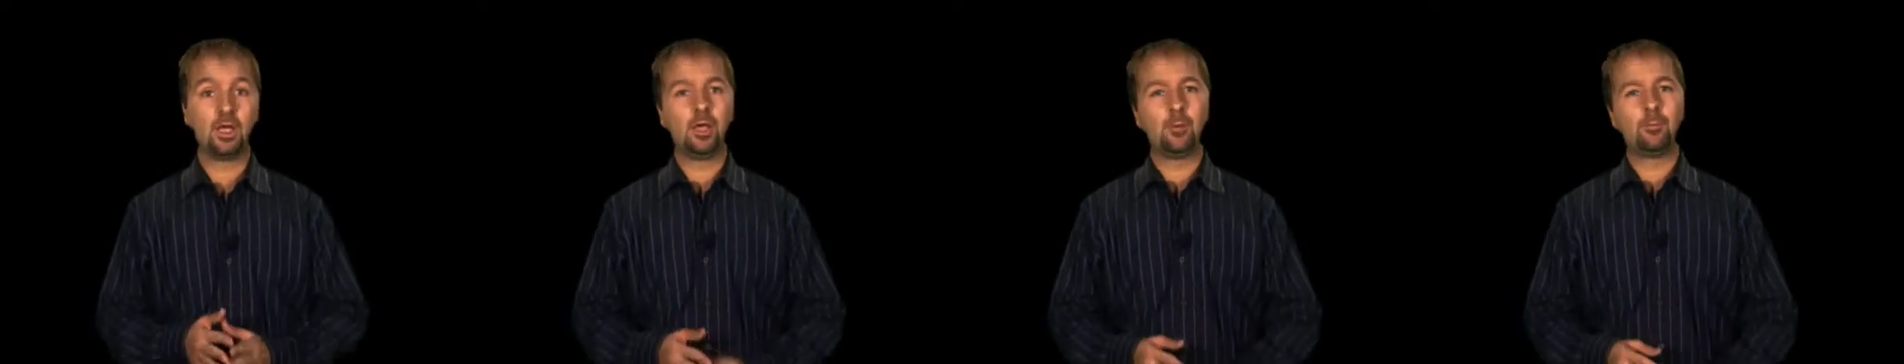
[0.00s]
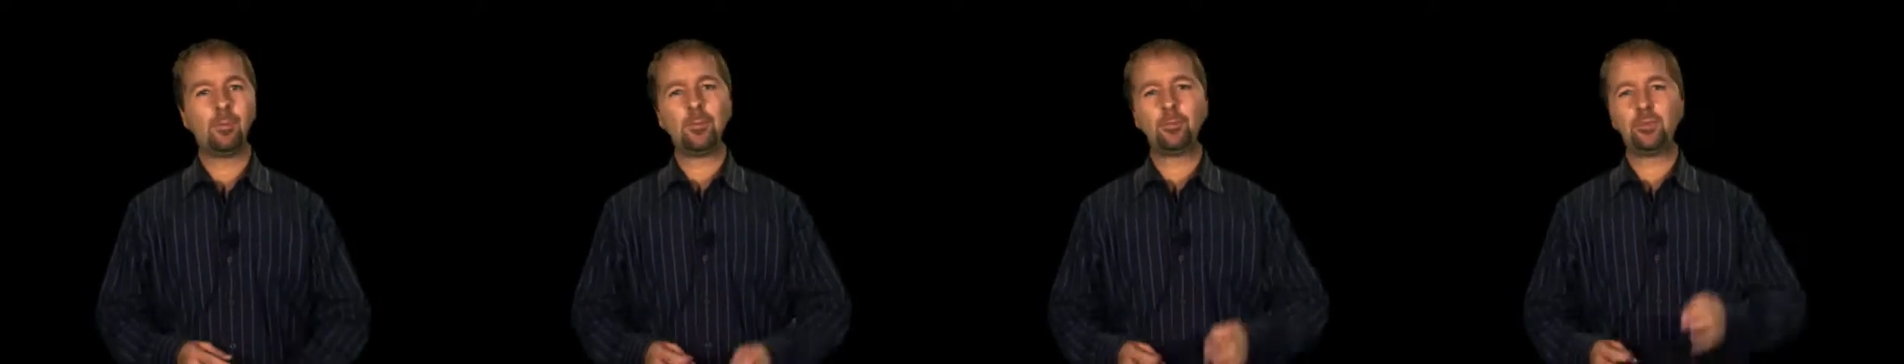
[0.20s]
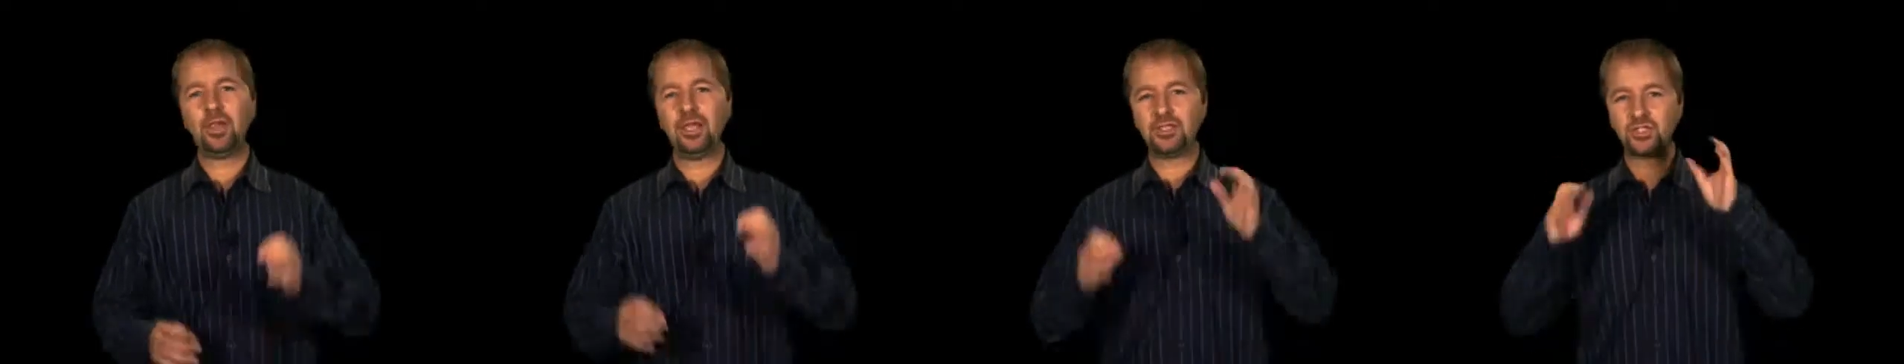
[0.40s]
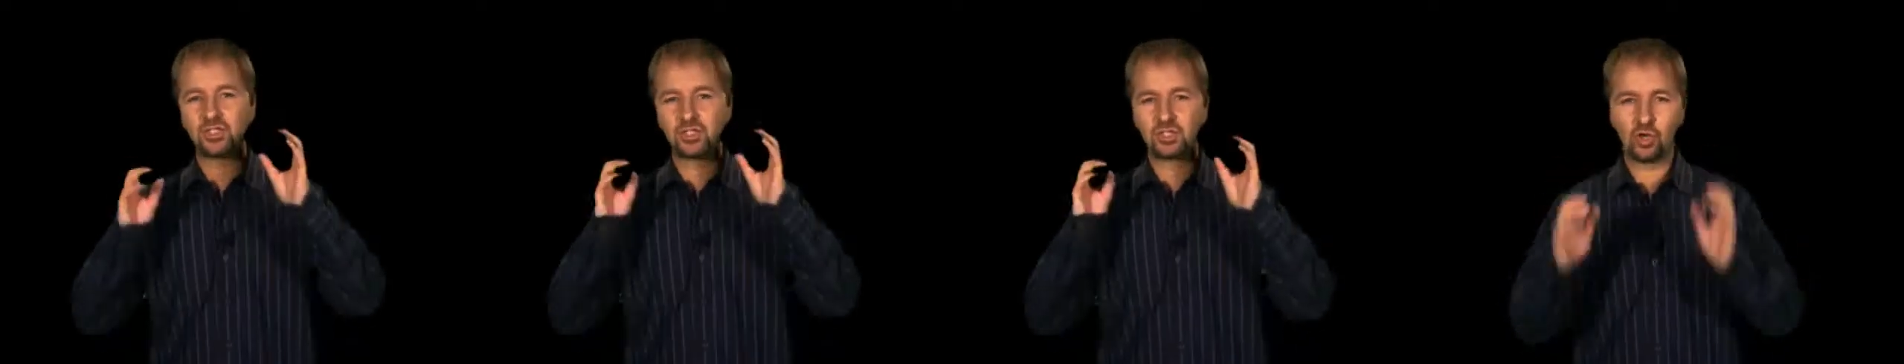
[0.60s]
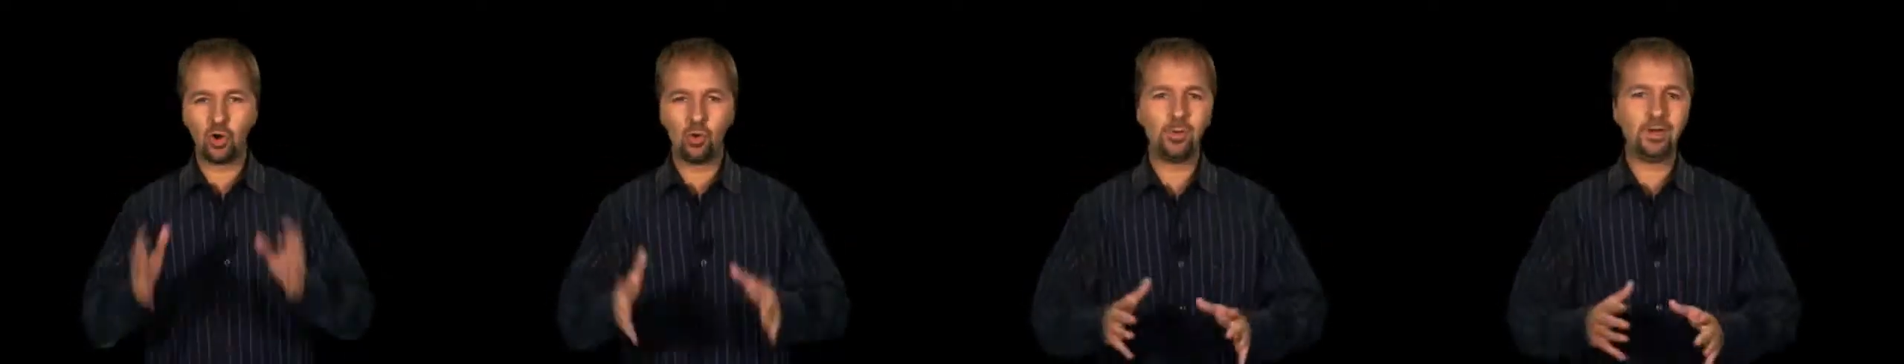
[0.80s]
By playing
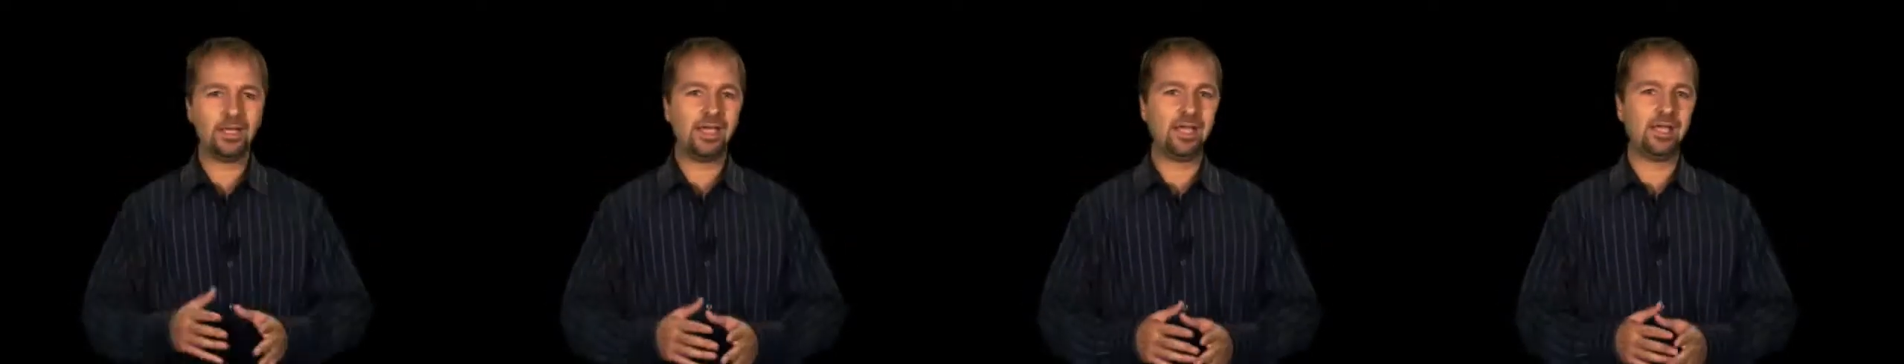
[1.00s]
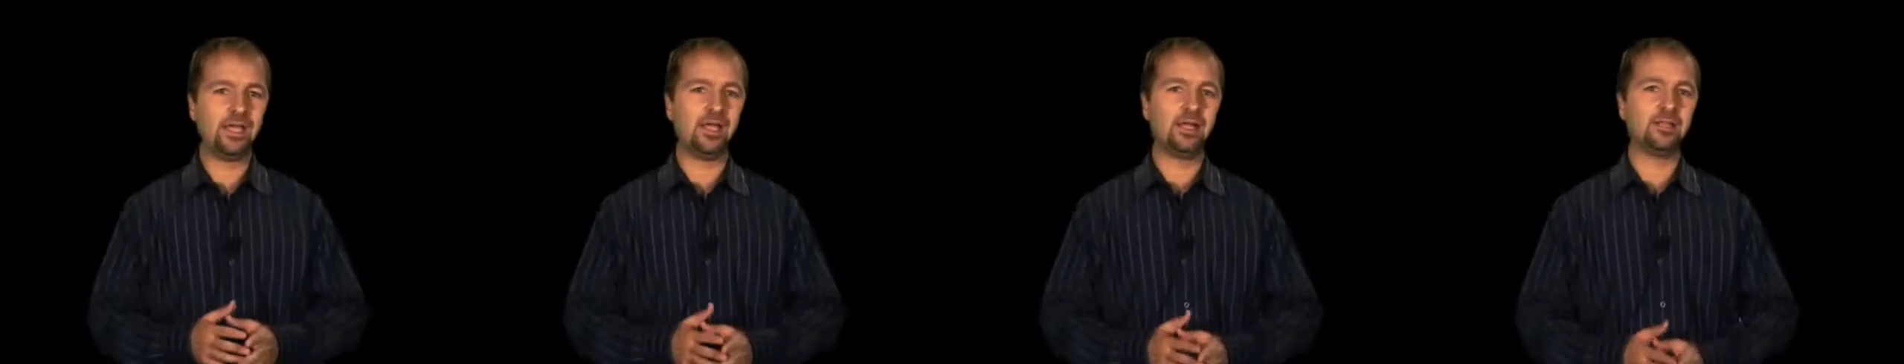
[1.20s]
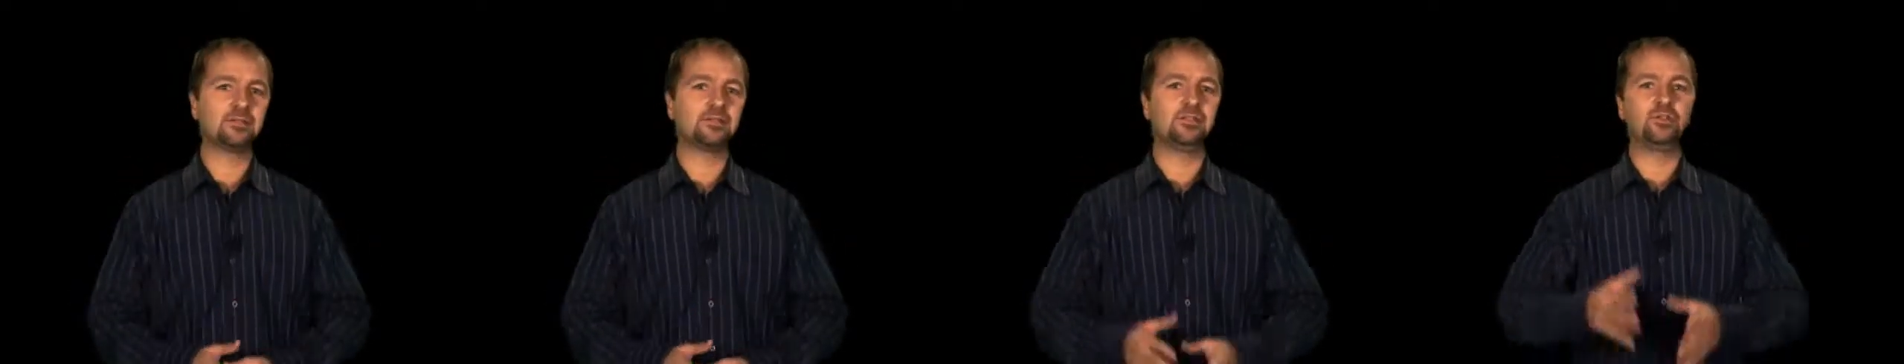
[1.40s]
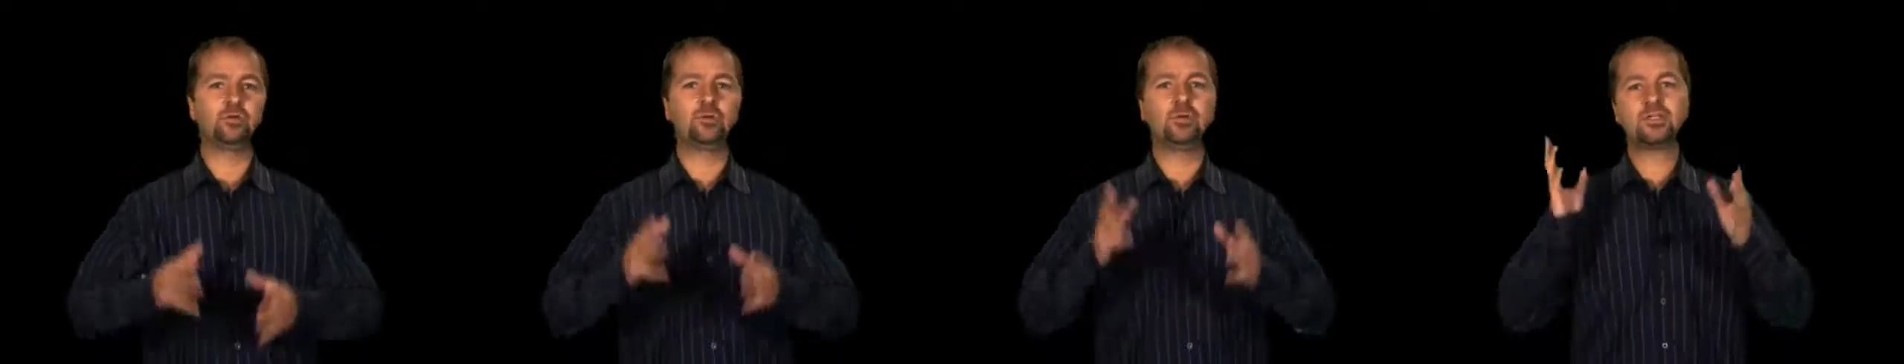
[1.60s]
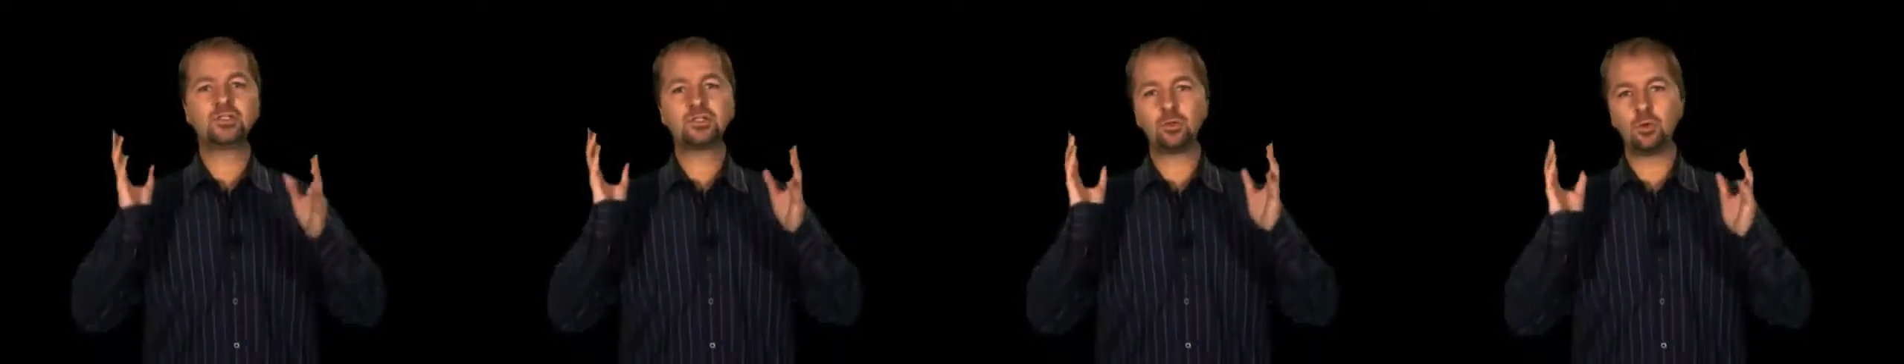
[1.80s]
so many hands and
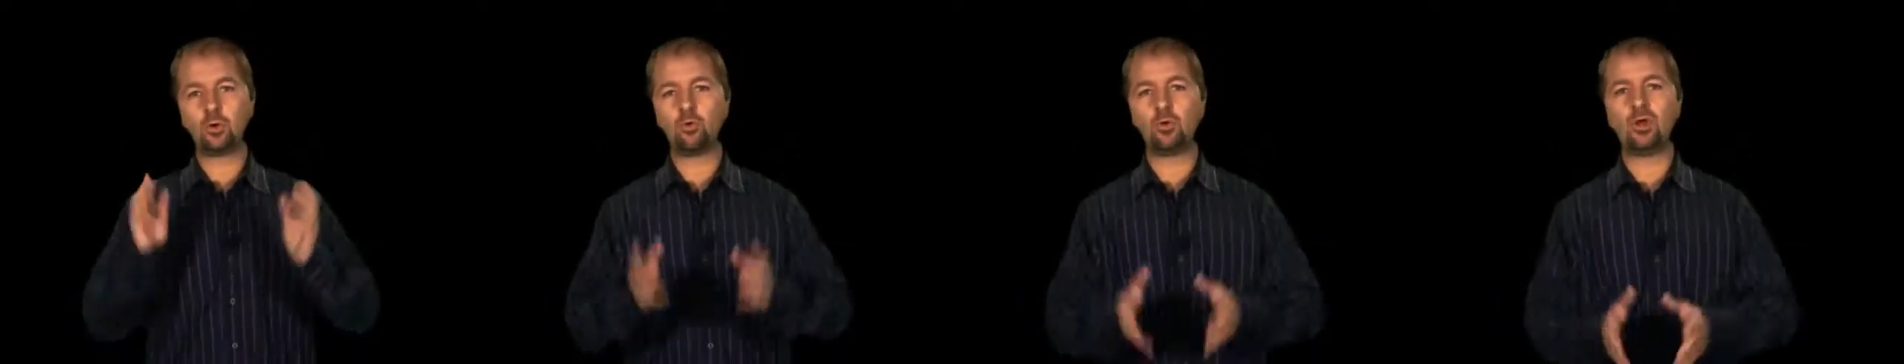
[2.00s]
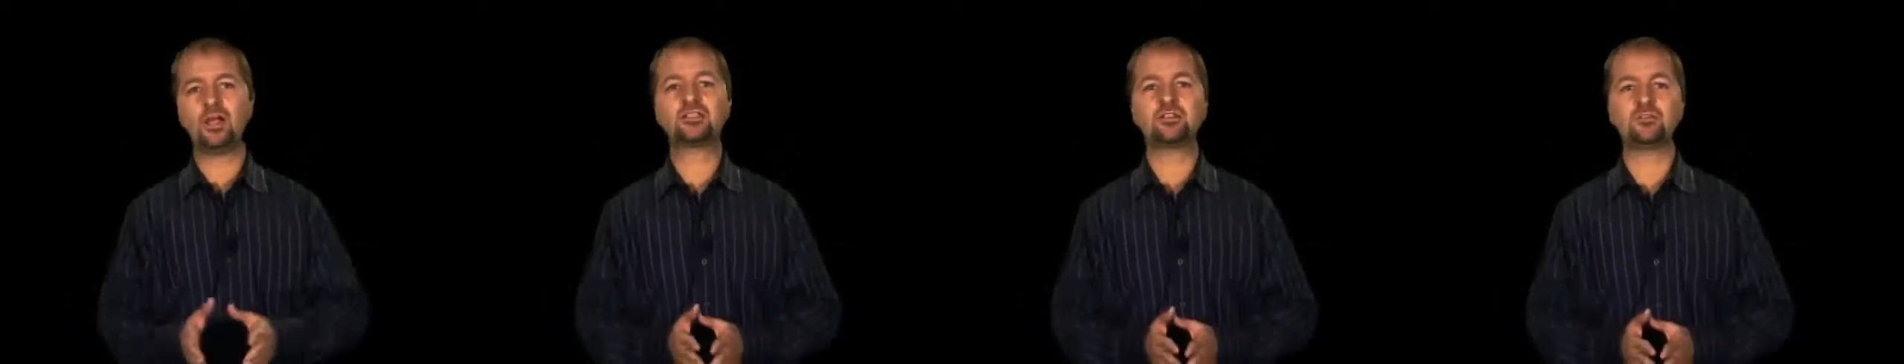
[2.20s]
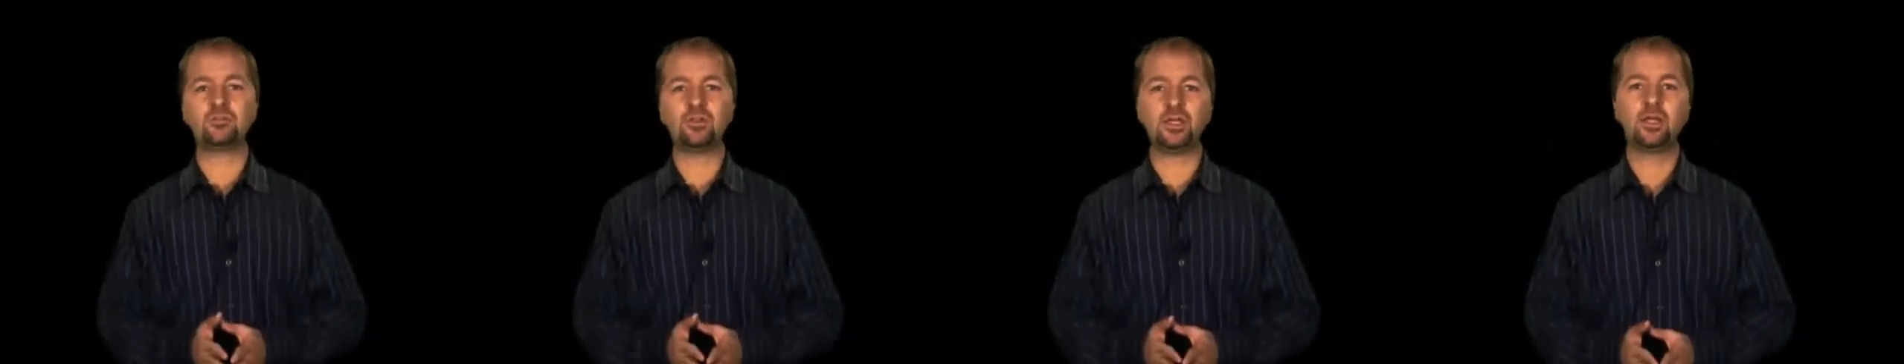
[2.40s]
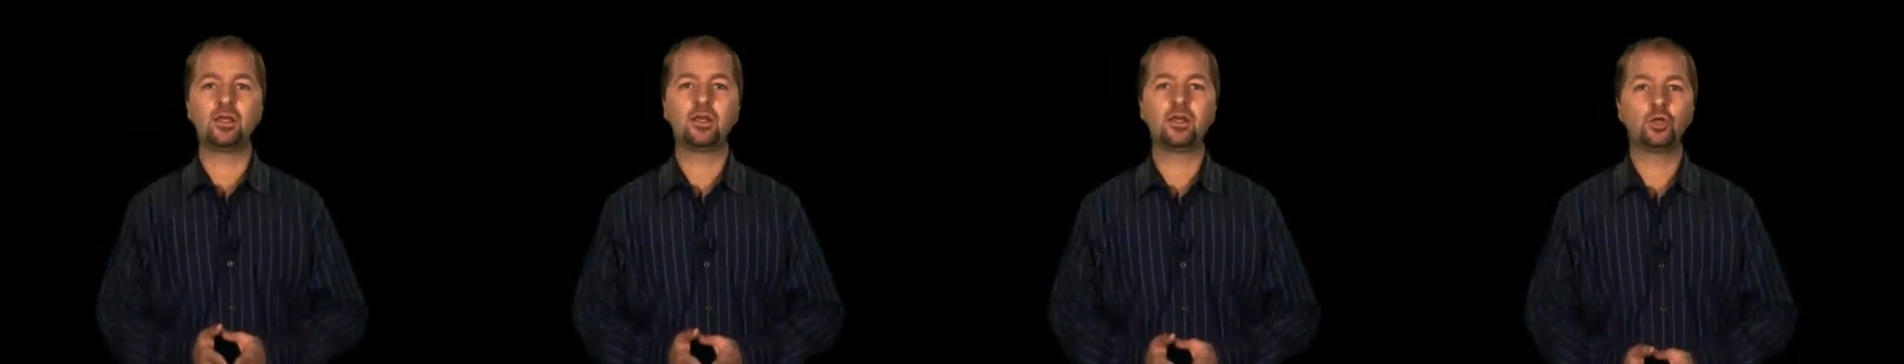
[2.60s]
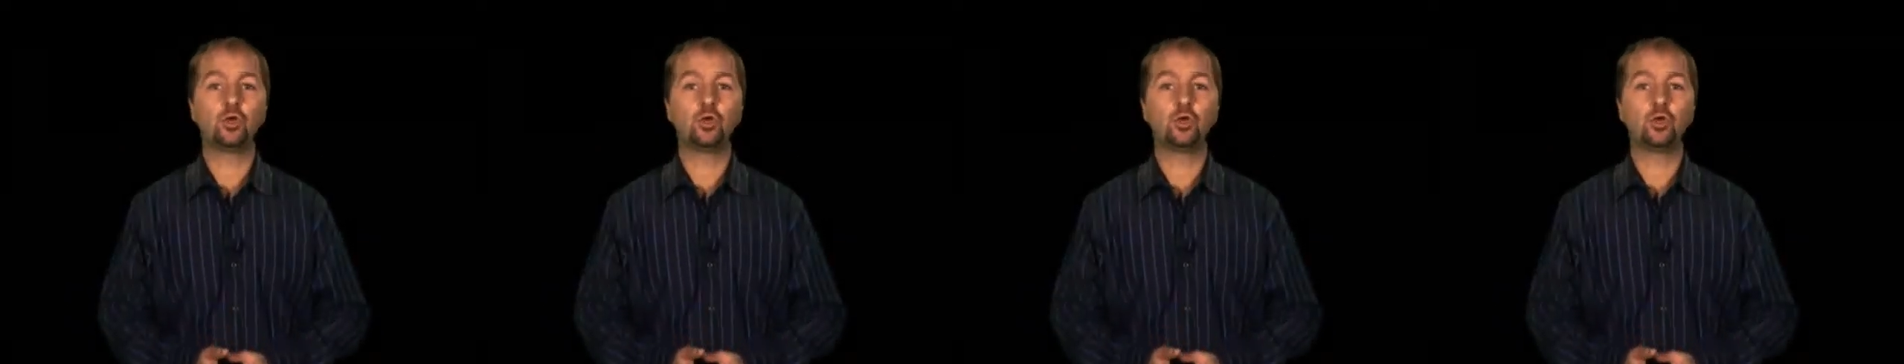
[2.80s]
doing so aggressively,